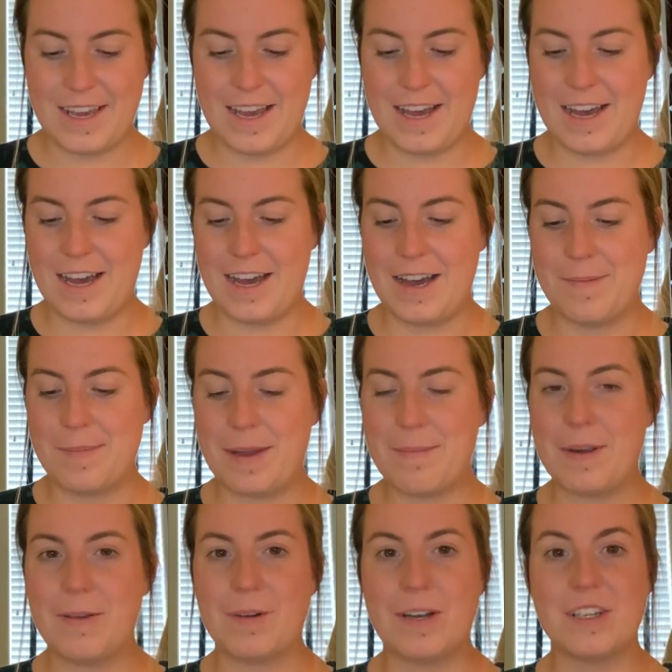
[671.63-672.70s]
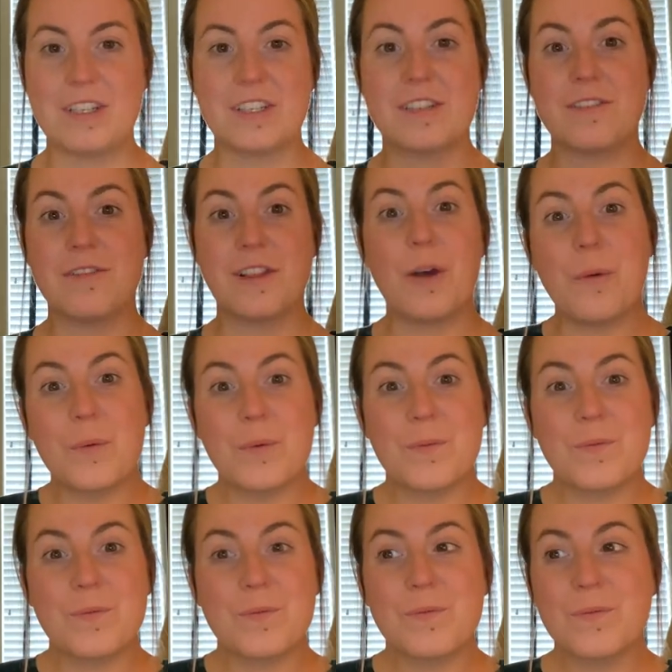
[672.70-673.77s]
I might want to just float
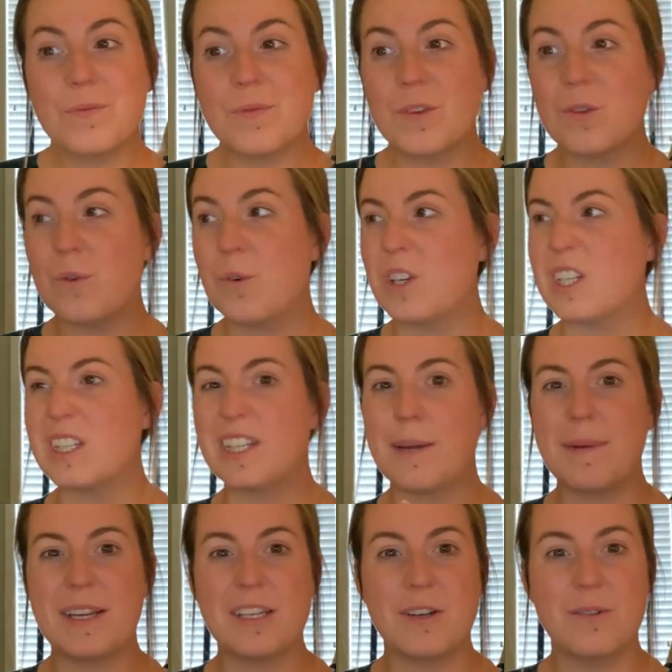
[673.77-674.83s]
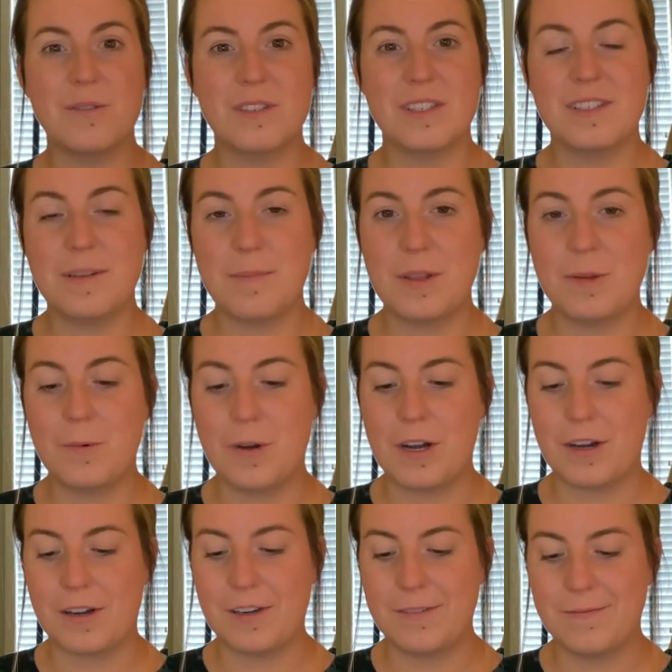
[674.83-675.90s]
or just let my toes dip in the
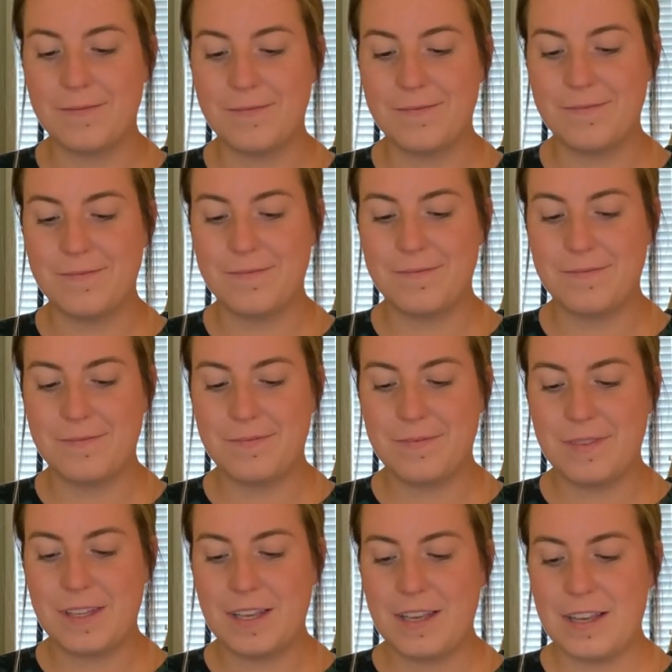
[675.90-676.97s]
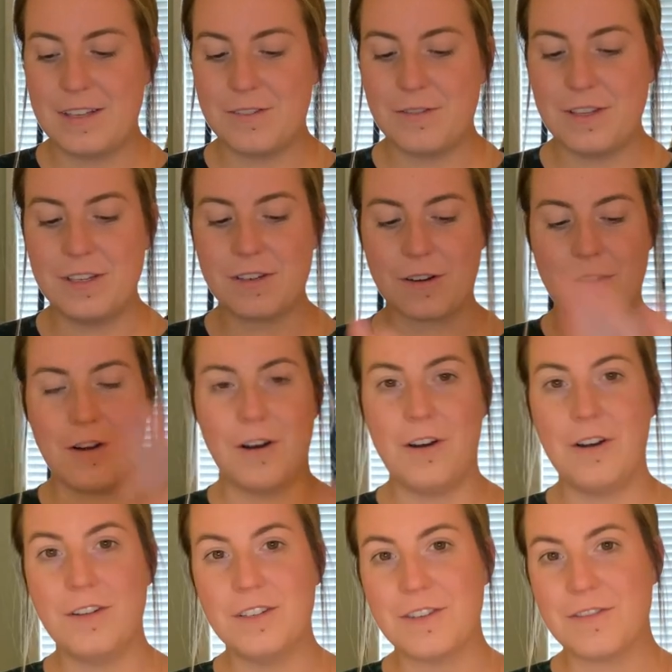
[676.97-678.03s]
water. So these are
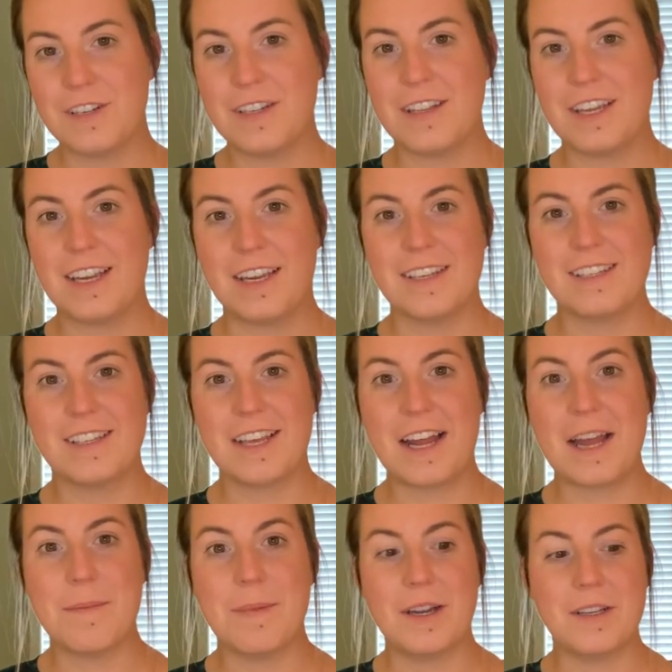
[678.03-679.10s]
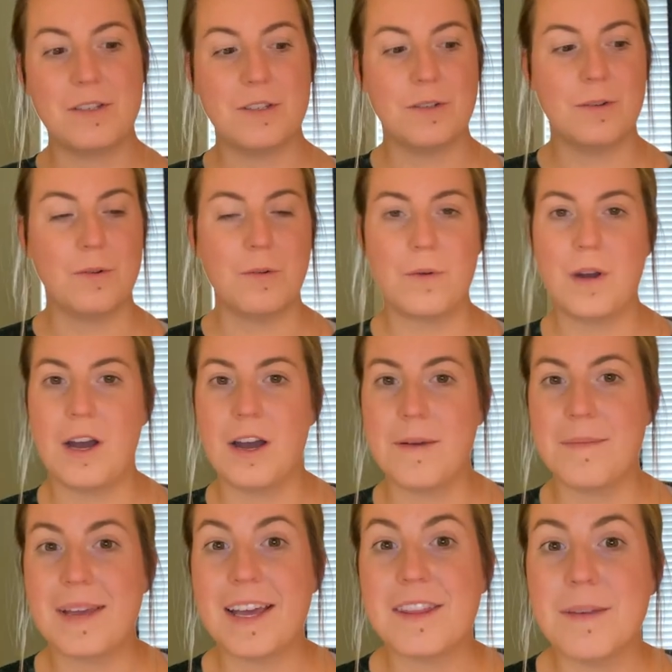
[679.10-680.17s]
all different things that I might do
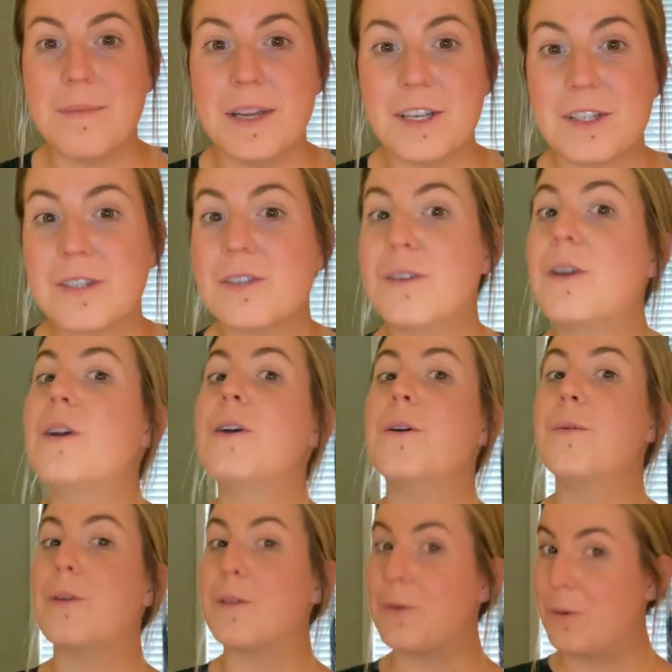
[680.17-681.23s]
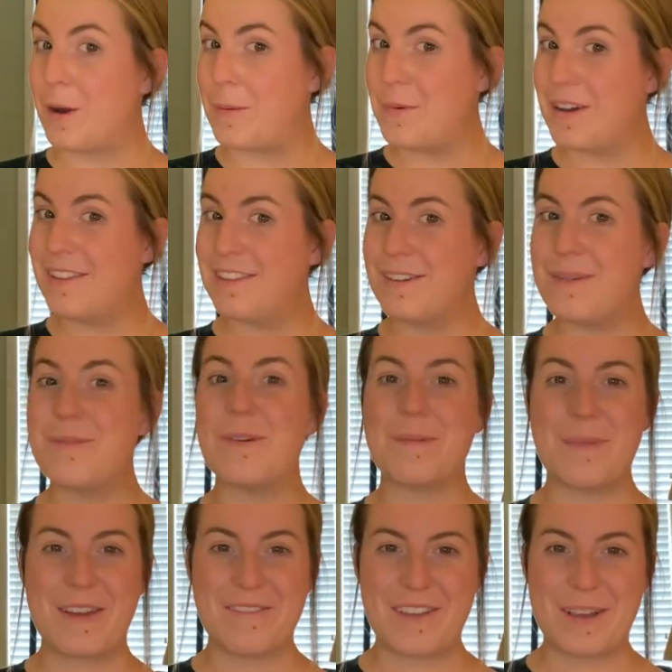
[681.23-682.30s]
at the beach with who I'm with
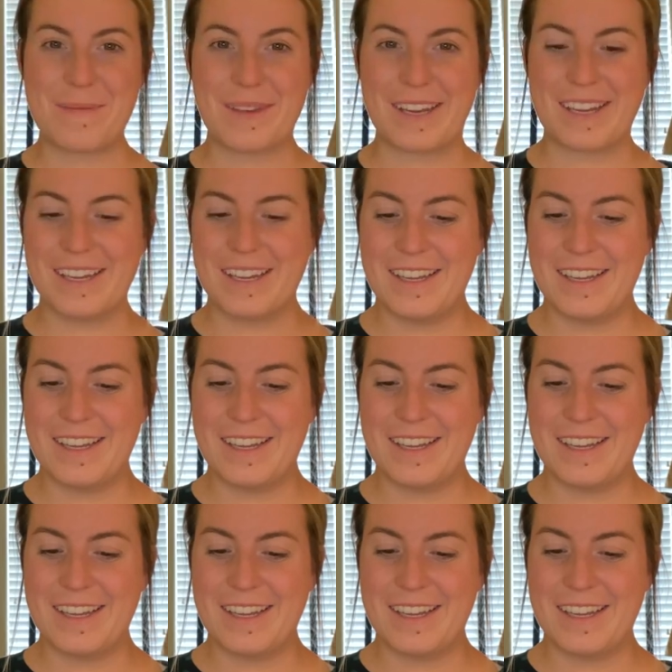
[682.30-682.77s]
my family.